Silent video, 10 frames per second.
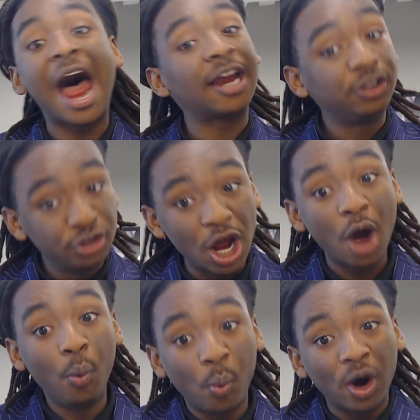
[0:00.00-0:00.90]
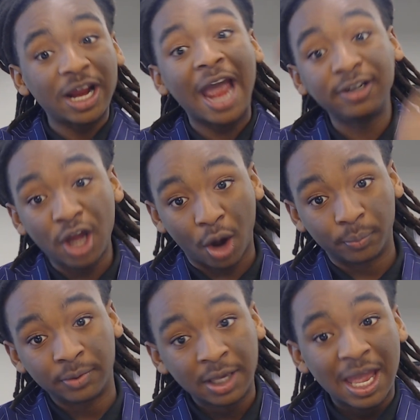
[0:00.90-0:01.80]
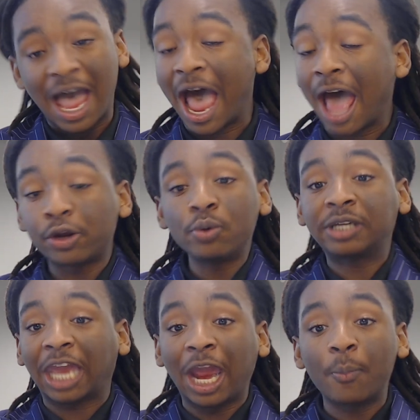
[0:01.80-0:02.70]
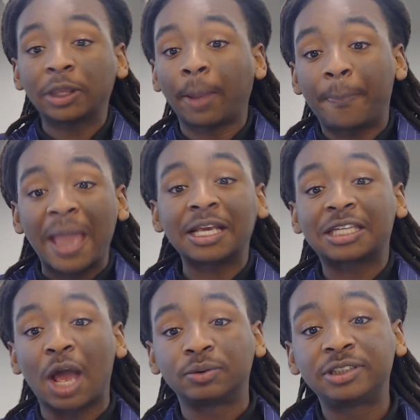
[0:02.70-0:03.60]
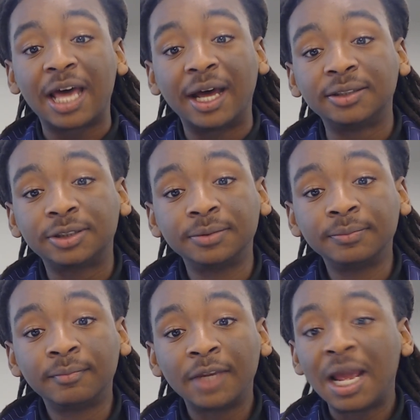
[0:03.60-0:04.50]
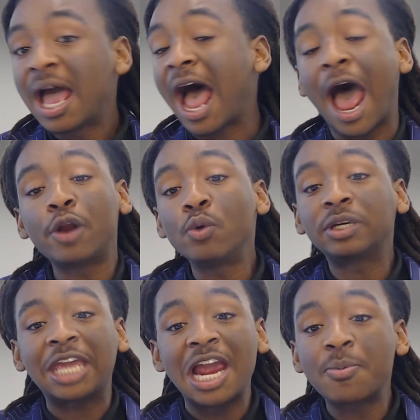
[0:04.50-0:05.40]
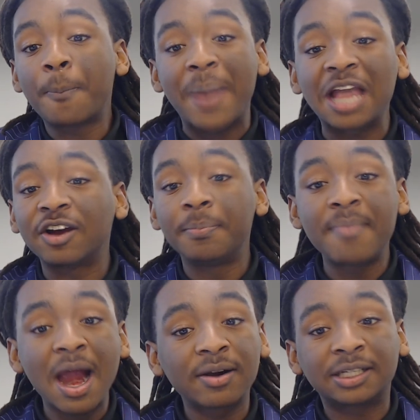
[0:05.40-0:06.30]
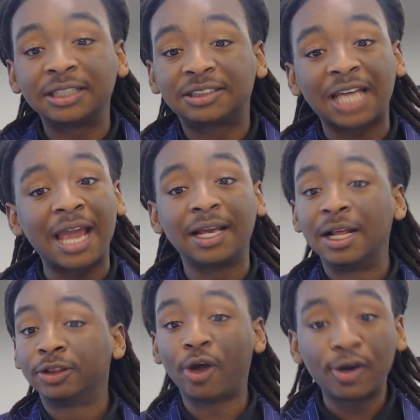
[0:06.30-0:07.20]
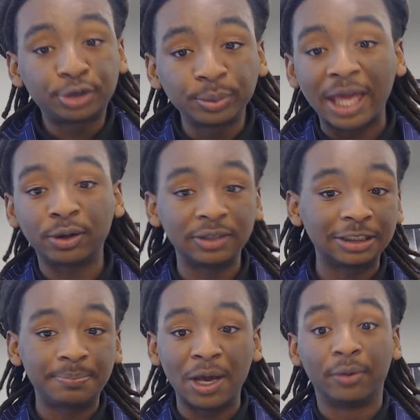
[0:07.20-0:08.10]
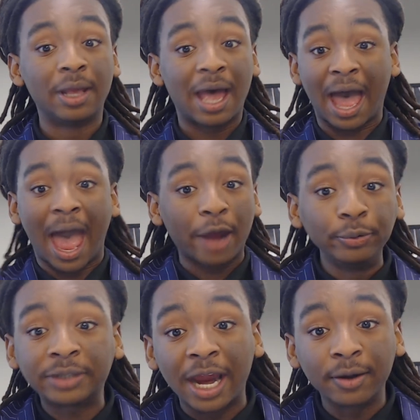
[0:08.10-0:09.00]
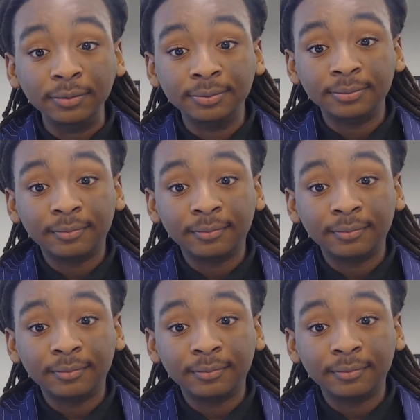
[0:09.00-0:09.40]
I know what I know. I don't care what the bank account says. I don't care what Bank of America say, Lawrence, you late on this bill. I don't care.